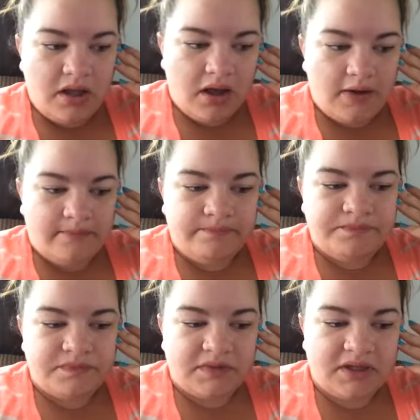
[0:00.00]
Um,
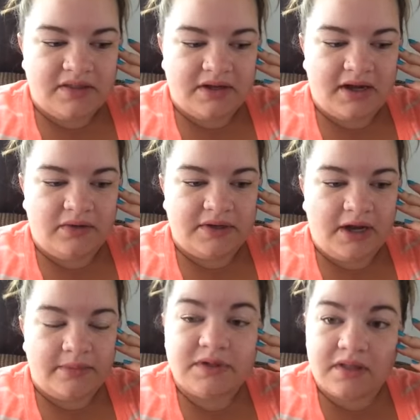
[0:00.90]
and then I don't
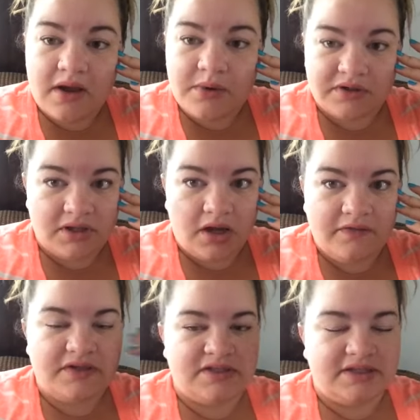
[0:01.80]
get up until it wears
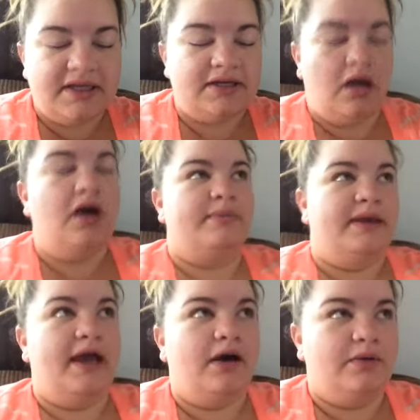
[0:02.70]
off. Because, like, they knock
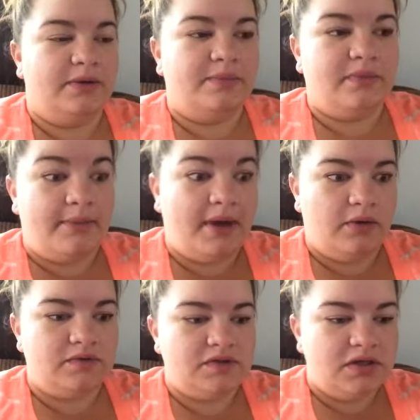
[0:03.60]
me out and I'm, I'm
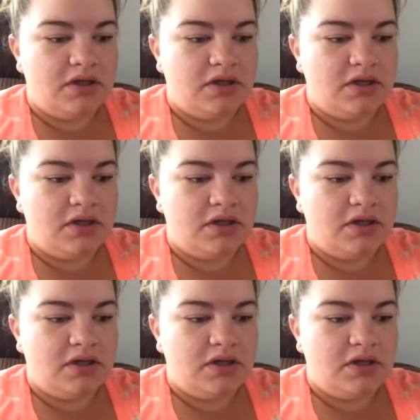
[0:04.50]
out.